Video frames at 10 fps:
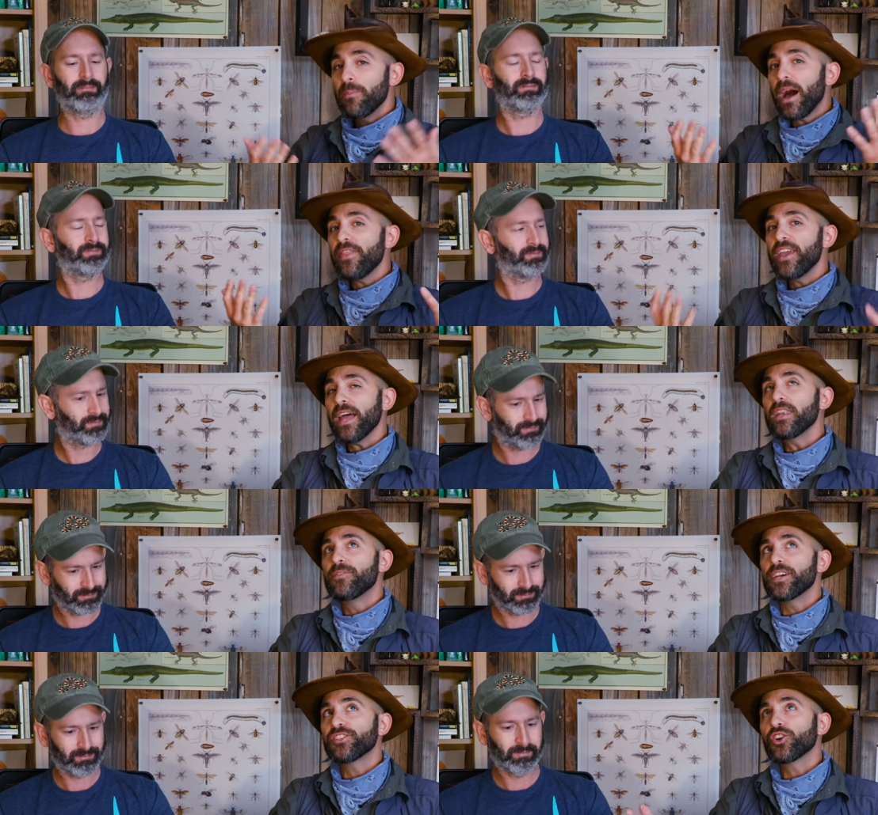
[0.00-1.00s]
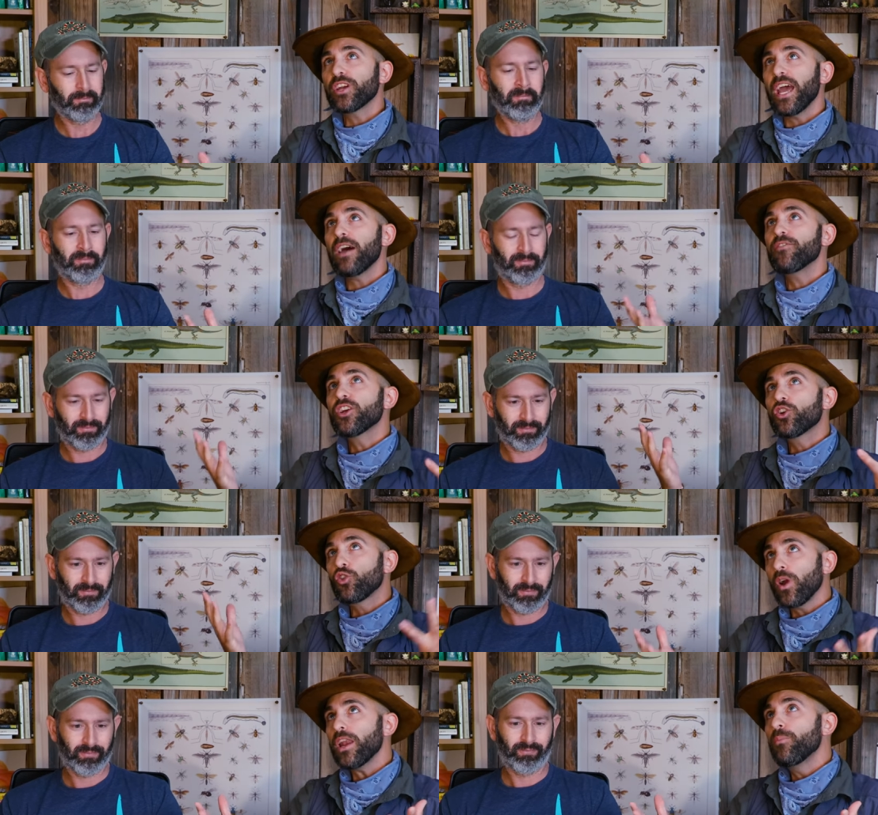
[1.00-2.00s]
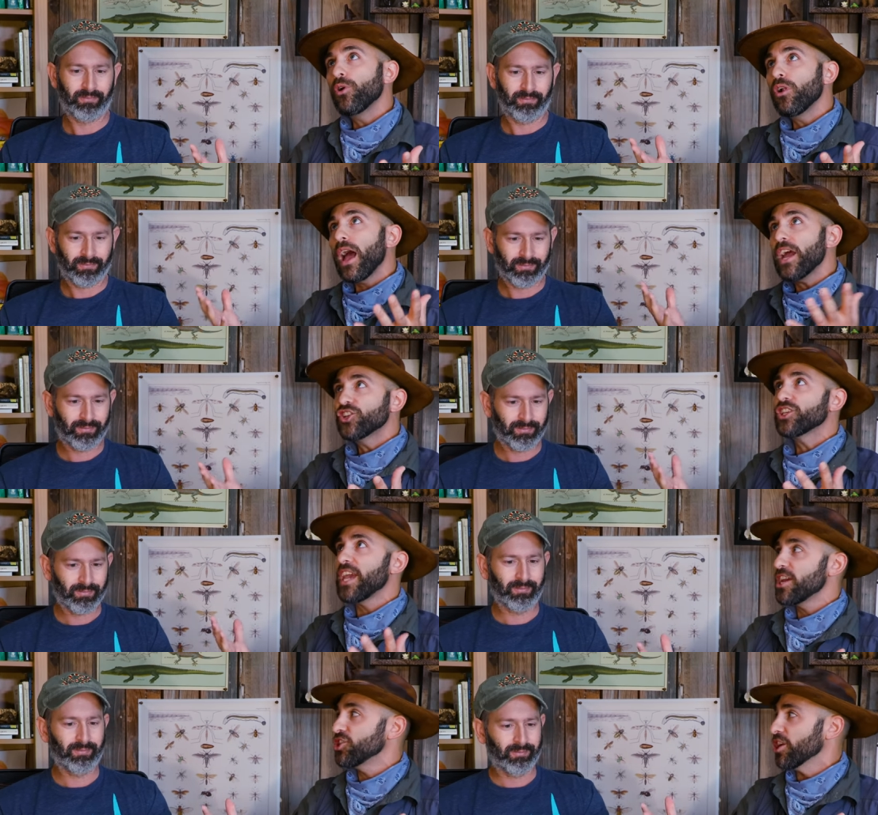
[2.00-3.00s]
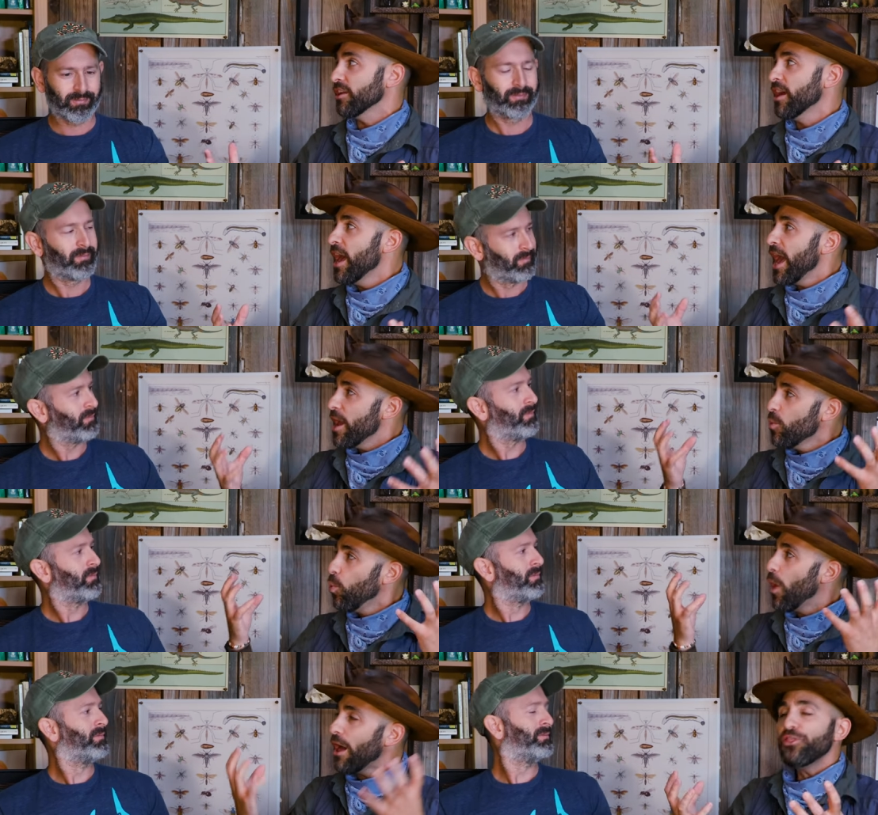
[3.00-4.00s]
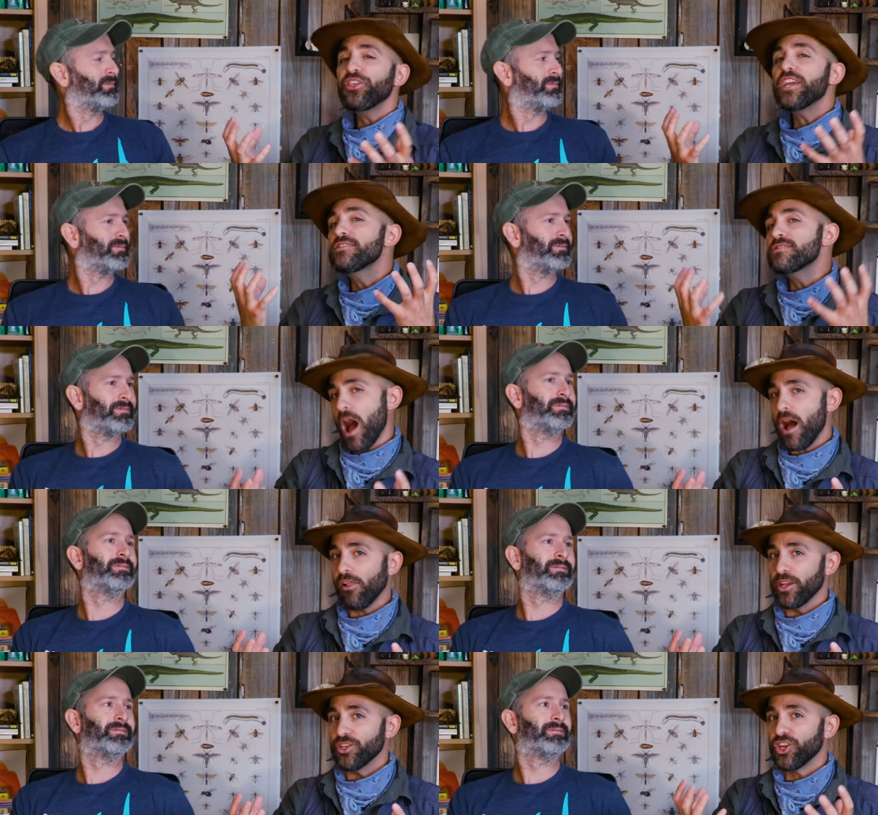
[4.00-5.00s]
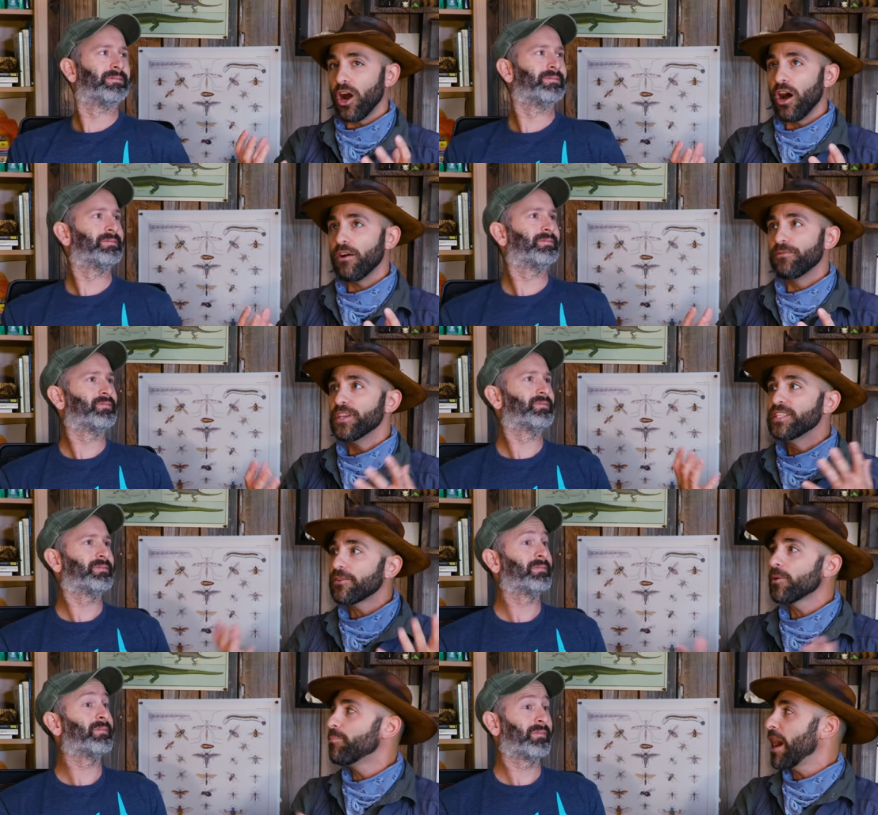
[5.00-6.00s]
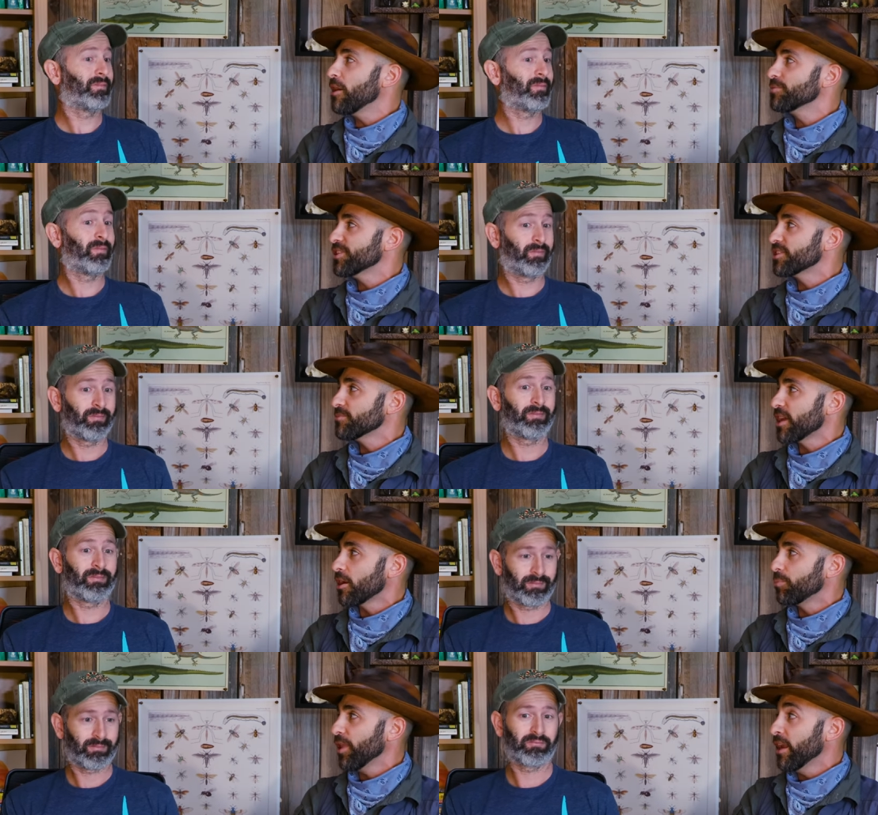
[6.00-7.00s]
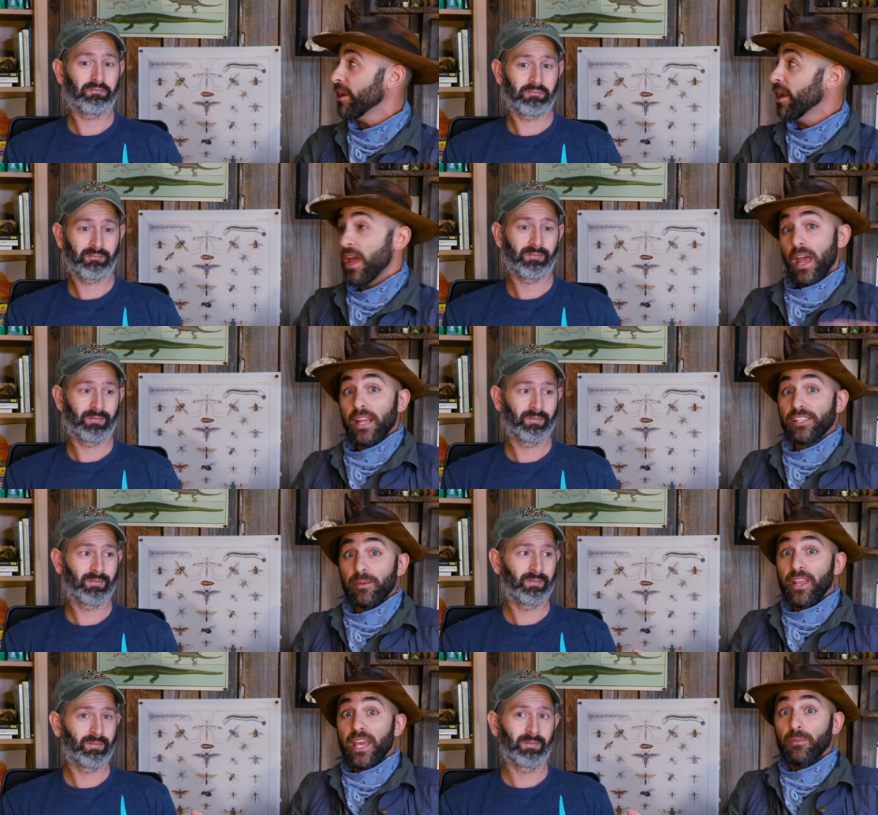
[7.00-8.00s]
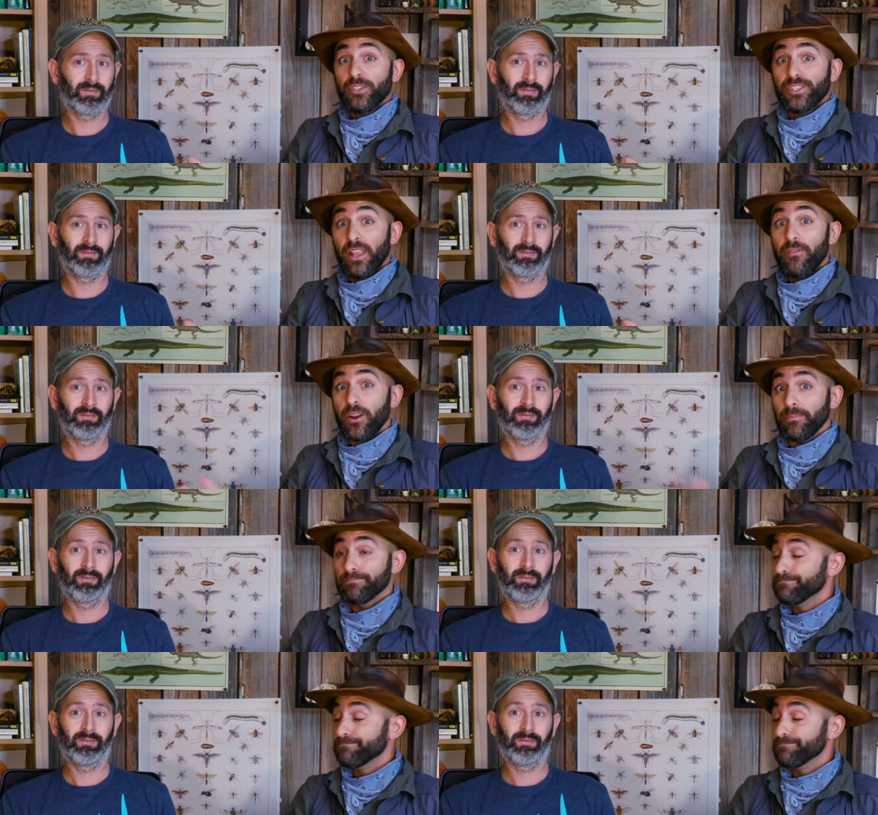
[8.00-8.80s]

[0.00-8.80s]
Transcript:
Speaker 1: And by the end of this, you're gonna have an incredible education, a wealthy knowledge of the different biome systems on our planet and some of the animals that live in them.